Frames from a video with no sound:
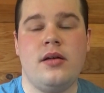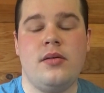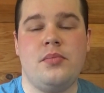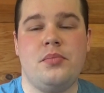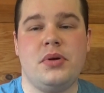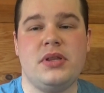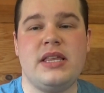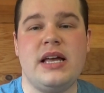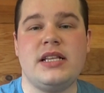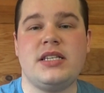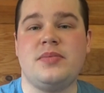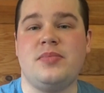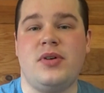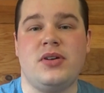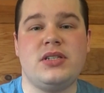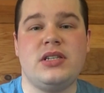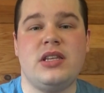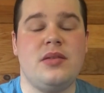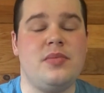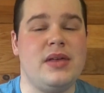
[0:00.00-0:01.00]
but that's
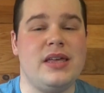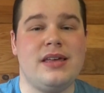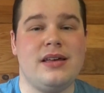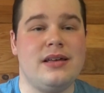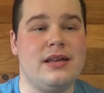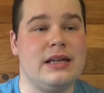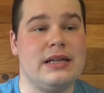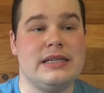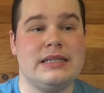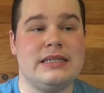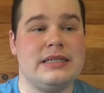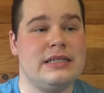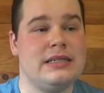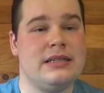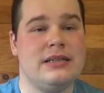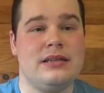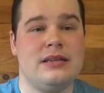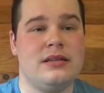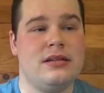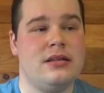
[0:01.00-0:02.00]
mostly because
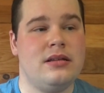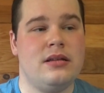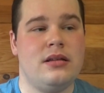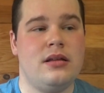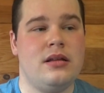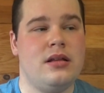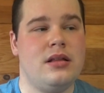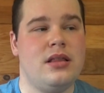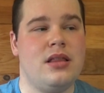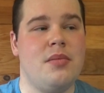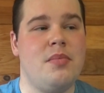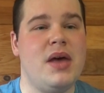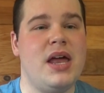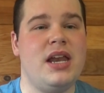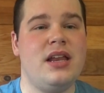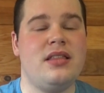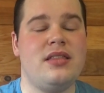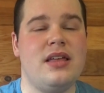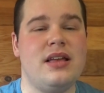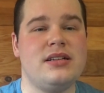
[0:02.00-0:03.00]
the
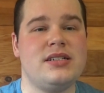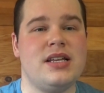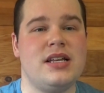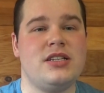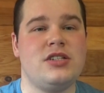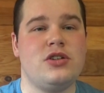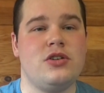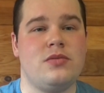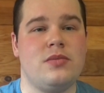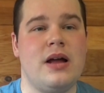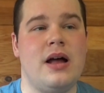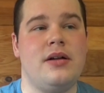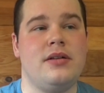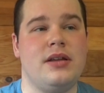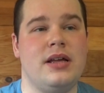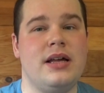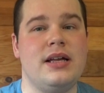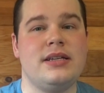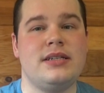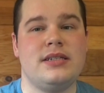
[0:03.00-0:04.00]
many things that surround
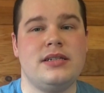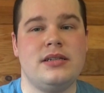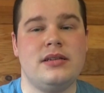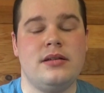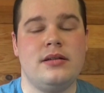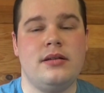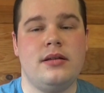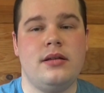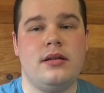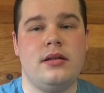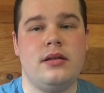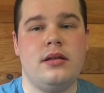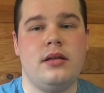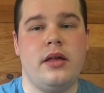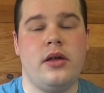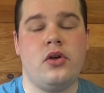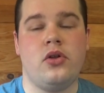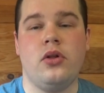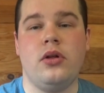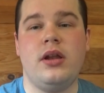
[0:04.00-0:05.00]
us,
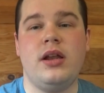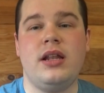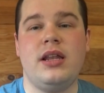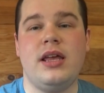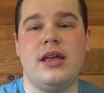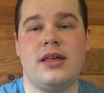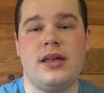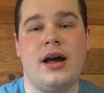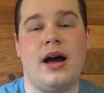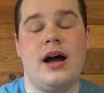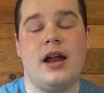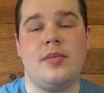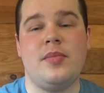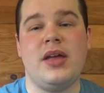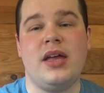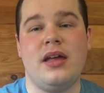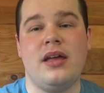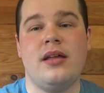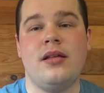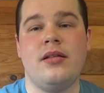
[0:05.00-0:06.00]
including the
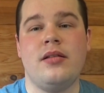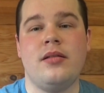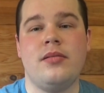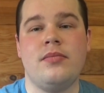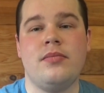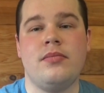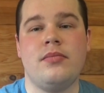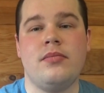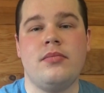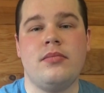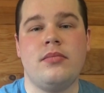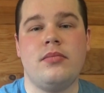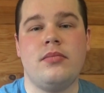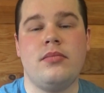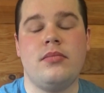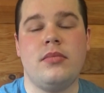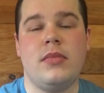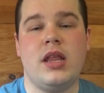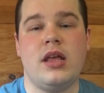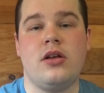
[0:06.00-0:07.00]
economy,
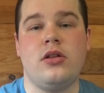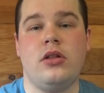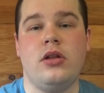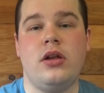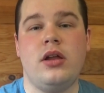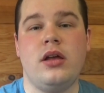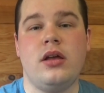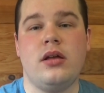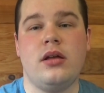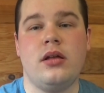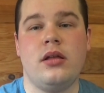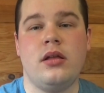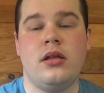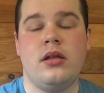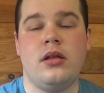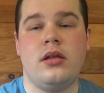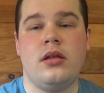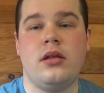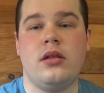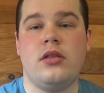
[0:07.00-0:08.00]
including
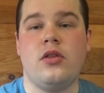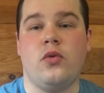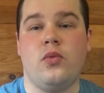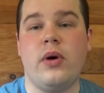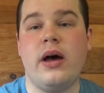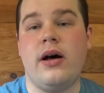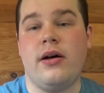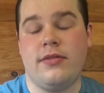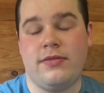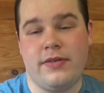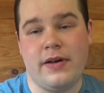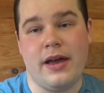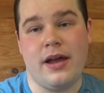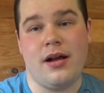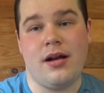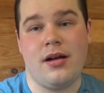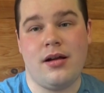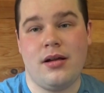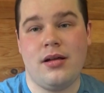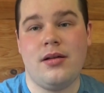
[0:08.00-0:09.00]
the
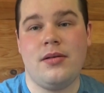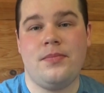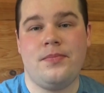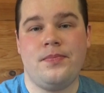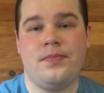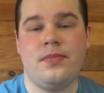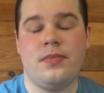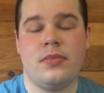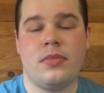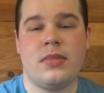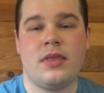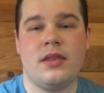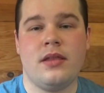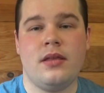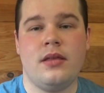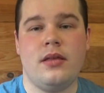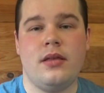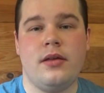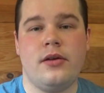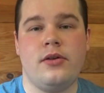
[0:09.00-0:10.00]
welfare,
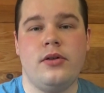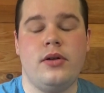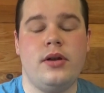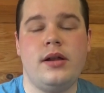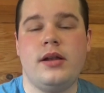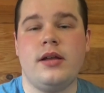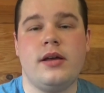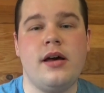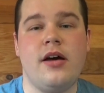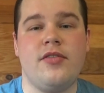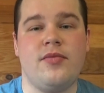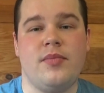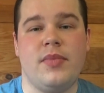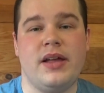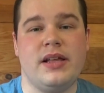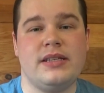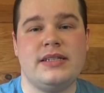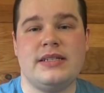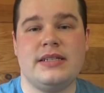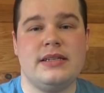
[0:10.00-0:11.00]
including the
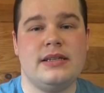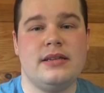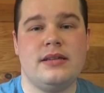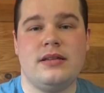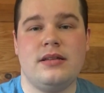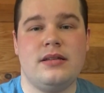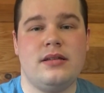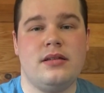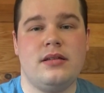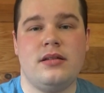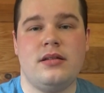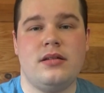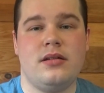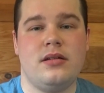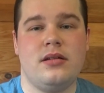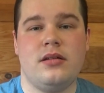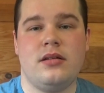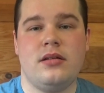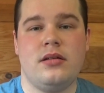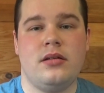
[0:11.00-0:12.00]
government,
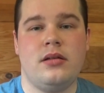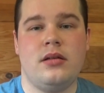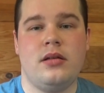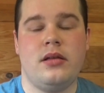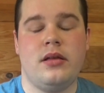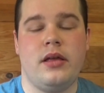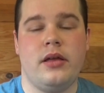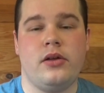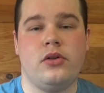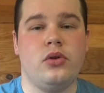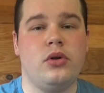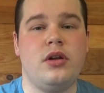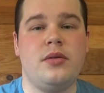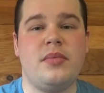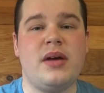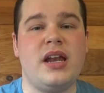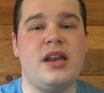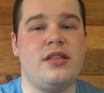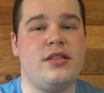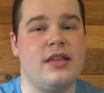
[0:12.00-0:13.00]
including
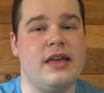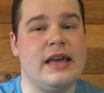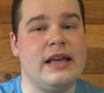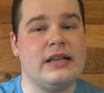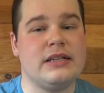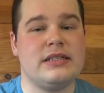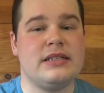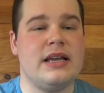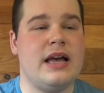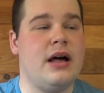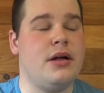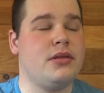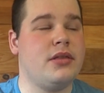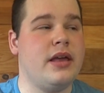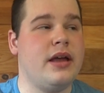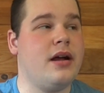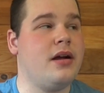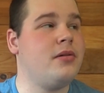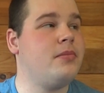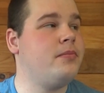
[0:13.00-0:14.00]
many things out
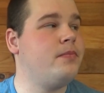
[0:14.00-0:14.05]
there,